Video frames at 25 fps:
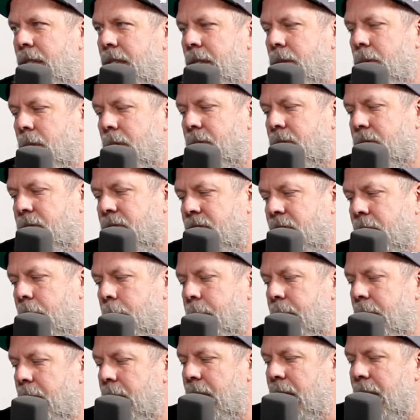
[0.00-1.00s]
We
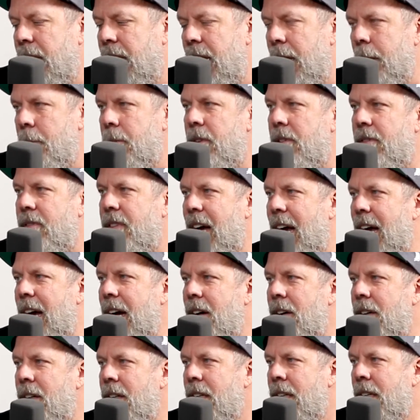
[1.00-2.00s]
flippantly keep the
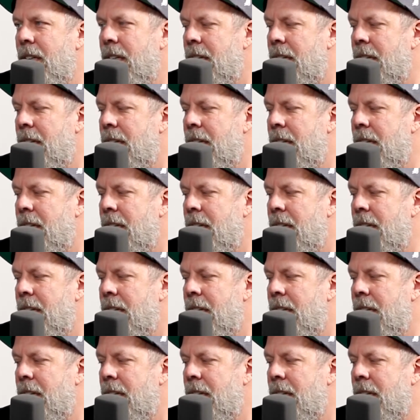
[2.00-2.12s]
vow.